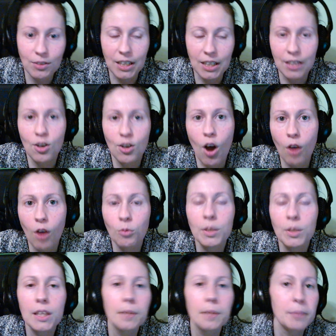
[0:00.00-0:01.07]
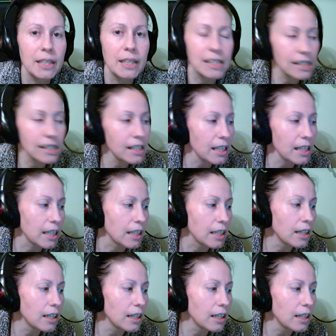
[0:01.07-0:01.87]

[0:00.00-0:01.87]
and not really be seen,